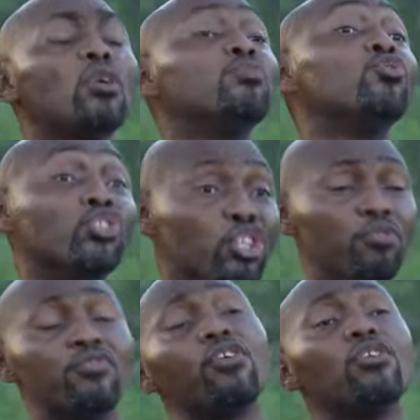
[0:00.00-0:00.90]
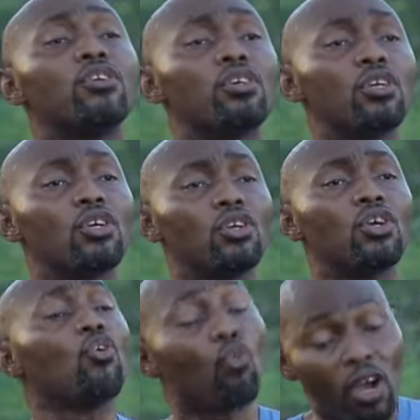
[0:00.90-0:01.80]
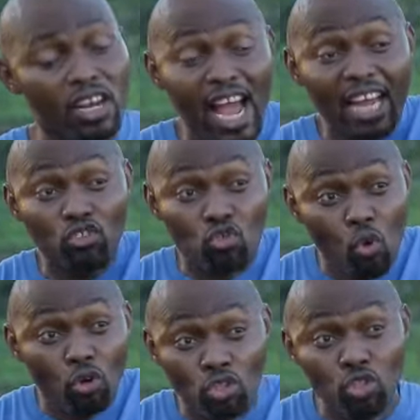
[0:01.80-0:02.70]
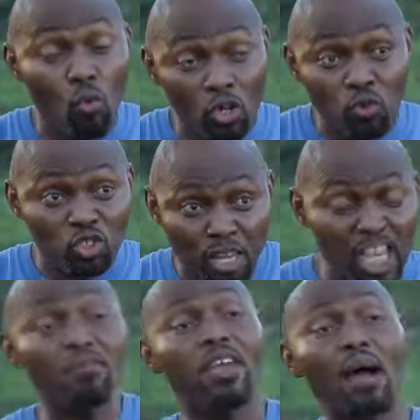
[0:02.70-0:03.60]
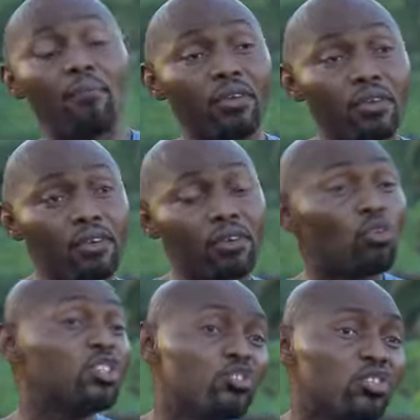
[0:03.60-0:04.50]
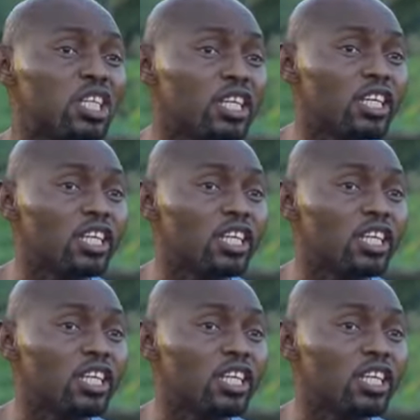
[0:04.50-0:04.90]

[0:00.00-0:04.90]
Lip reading: What do you want me to say before? When I told you what was making me happy, what did you